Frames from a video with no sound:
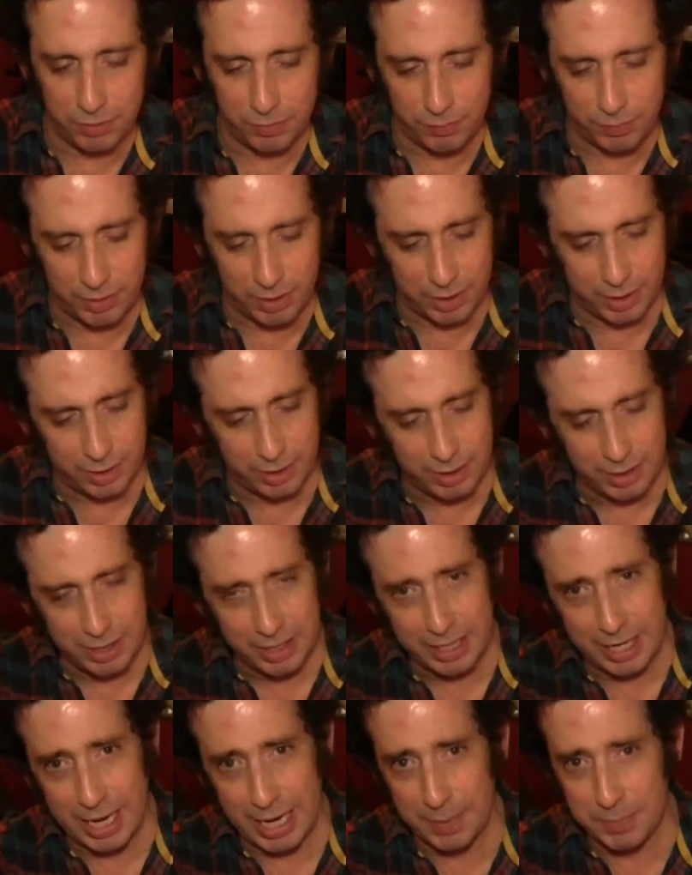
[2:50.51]
of uh,
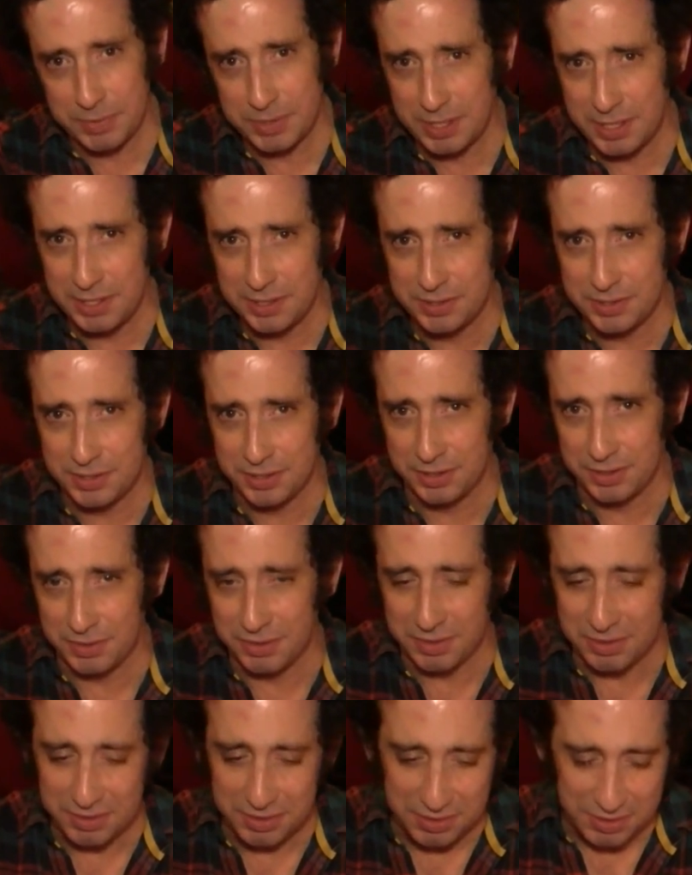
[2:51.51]

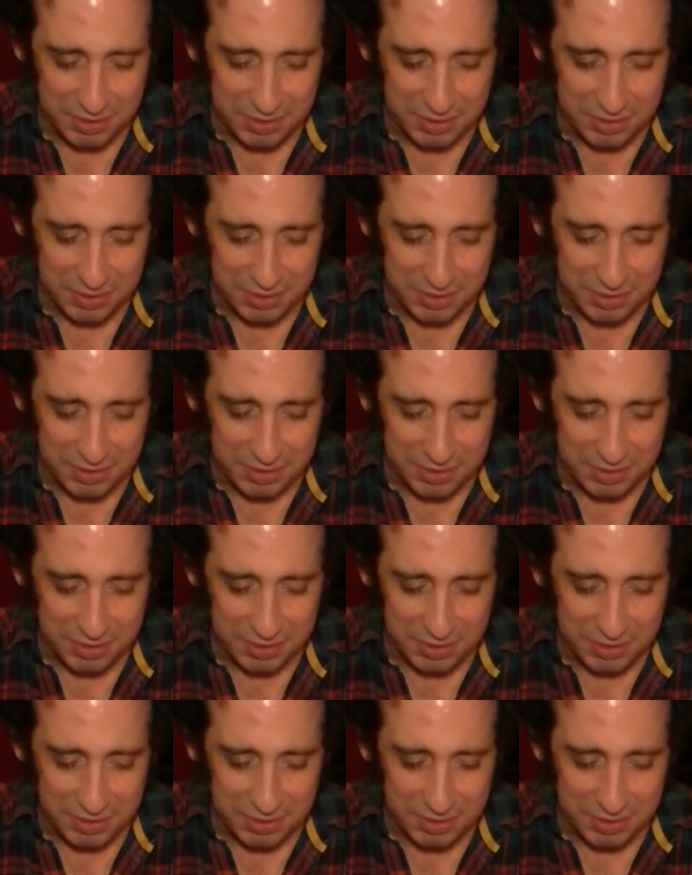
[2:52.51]
capsaicin,